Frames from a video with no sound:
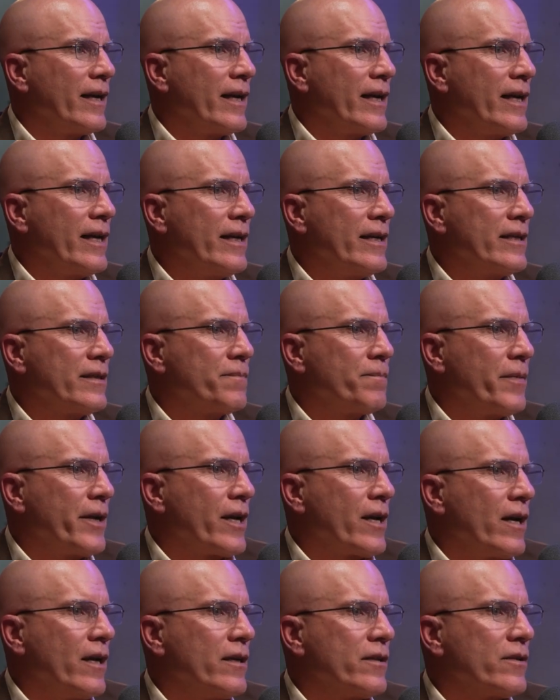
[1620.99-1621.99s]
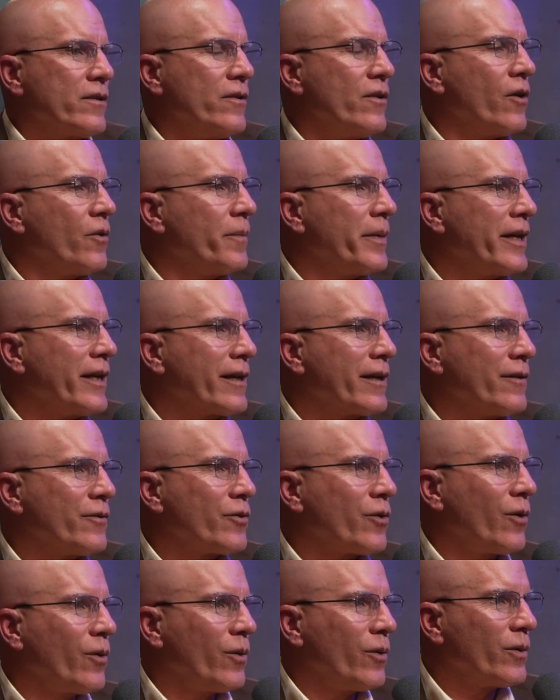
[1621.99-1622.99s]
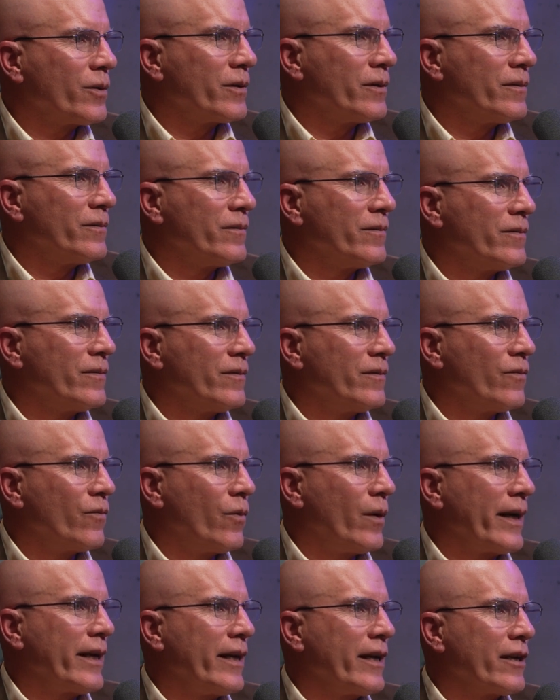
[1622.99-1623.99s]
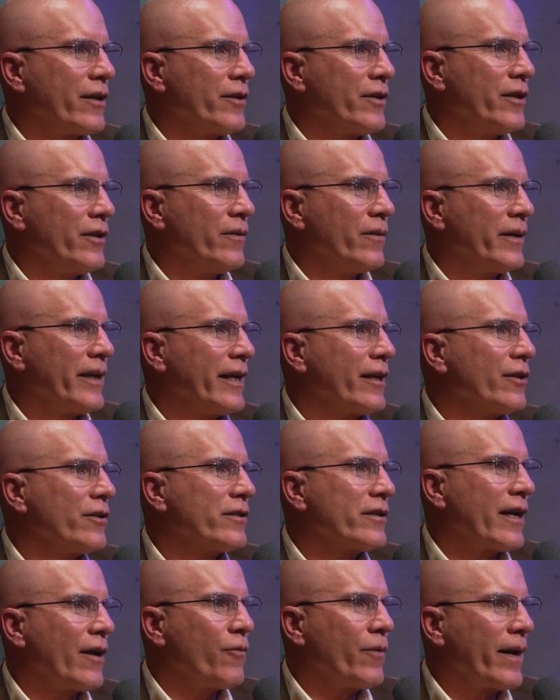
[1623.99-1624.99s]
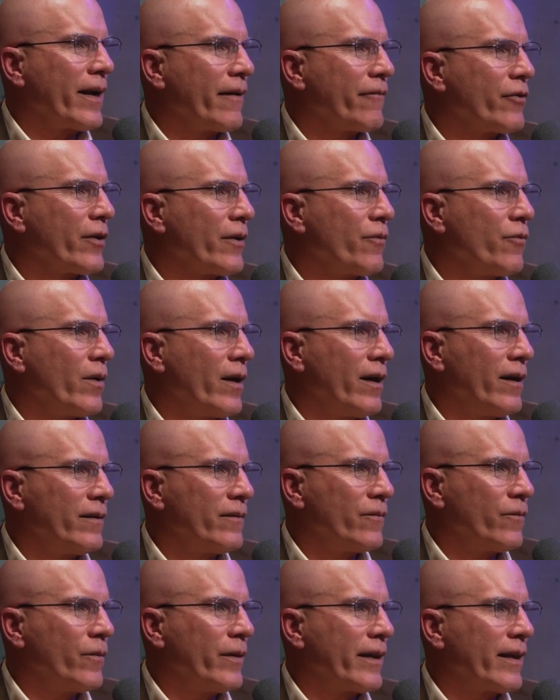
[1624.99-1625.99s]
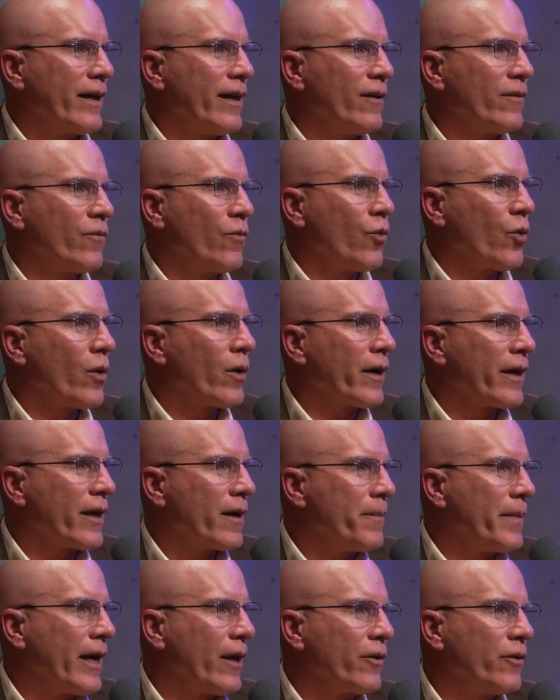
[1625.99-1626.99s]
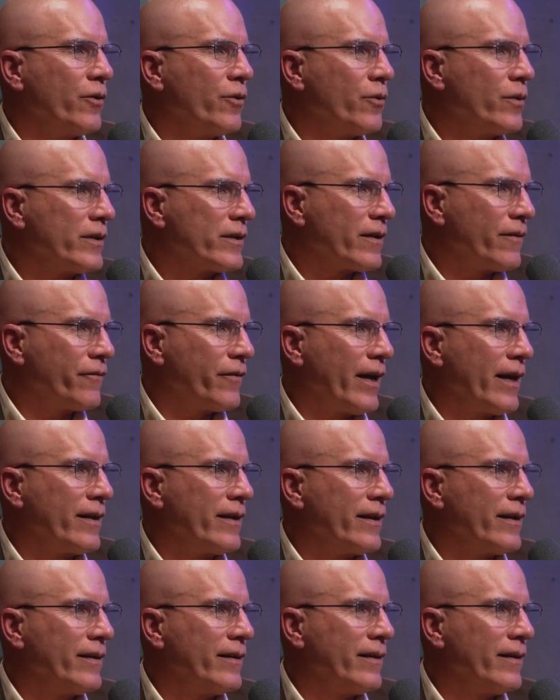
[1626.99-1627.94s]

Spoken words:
is because nobody controlled what he could do. He could say whatever he want without worrying about who was offended.